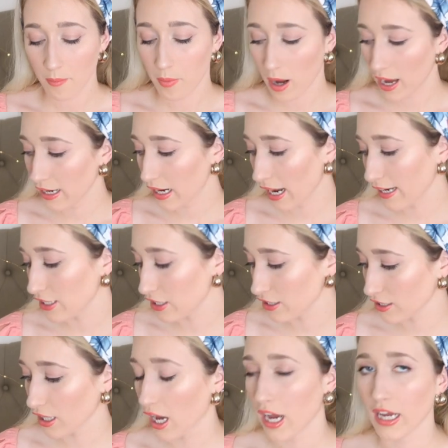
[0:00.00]
But I
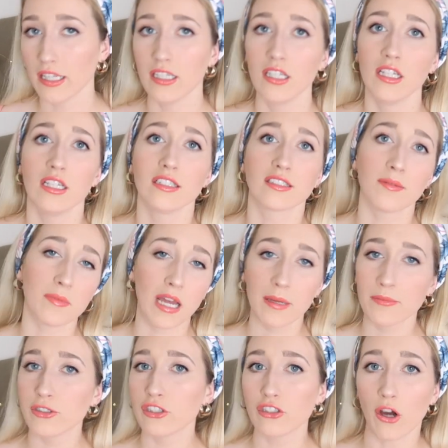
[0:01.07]
just thought,
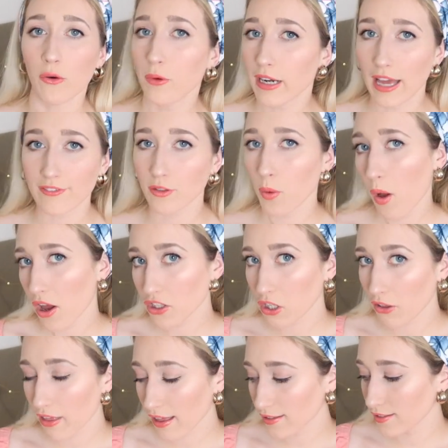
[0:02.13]
sometimes you don't want to have to wash
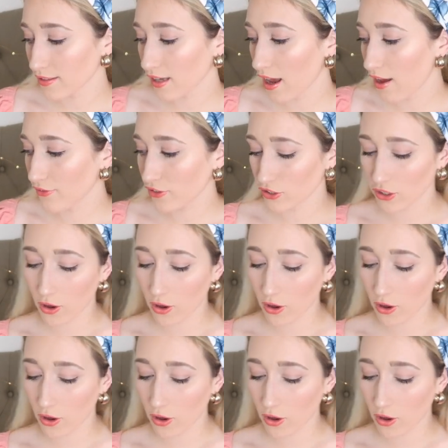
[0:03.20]
all that stuff,